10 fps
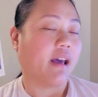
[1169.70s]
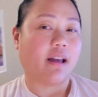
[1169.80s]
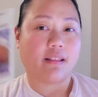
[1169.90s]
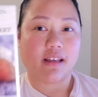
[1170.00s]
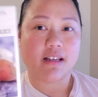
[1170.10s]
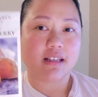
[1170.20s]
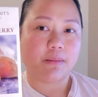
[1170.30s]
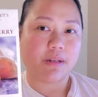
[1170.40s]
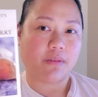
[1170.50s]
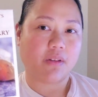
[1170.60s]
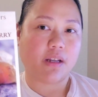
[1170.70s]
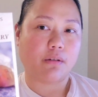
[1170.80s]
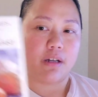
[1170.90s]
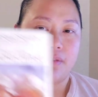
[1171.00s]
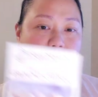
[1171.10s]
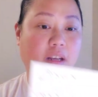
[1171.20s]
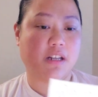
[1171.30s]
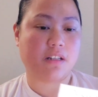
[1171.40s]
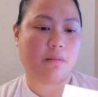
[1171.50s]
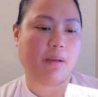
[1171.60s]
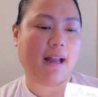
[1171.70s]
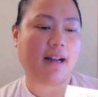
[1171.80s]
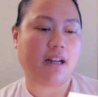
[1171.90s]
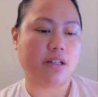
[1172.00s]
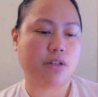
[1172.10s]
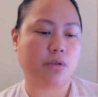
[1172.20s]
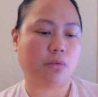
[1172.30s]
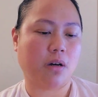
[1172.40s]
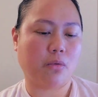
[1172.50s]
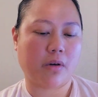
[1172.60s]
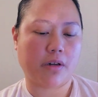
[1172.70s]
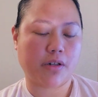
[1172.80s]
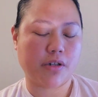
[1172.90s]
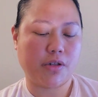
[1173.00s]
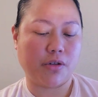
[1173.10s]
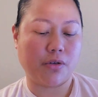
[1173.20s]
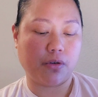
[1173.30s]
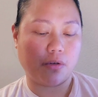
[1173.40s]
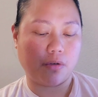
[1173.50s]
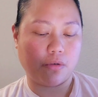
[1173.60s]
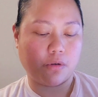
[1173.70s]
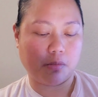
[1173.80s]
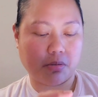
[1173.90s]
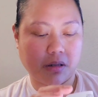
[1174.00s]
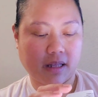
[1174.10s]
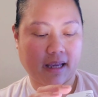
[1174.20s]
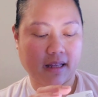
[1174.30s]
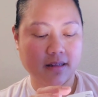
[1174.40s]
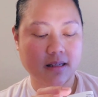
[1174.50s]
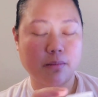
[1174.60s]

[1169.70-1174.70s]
this I'm definitely going to finish the pack. I do want 1 or 2 plants.